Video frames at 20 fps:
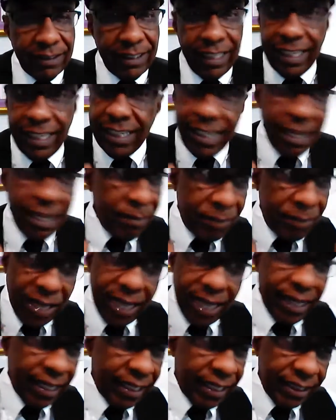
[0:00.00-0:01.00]
in their
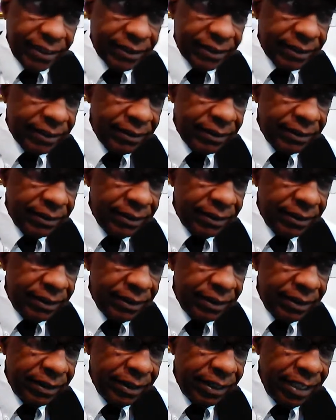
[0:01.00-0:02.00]
past
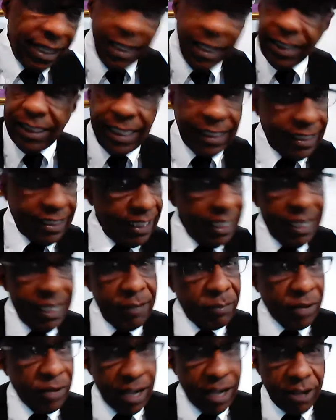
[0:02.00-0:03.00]
that they
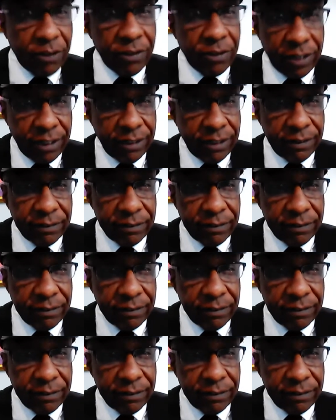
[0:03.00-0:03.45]
ain't proud of.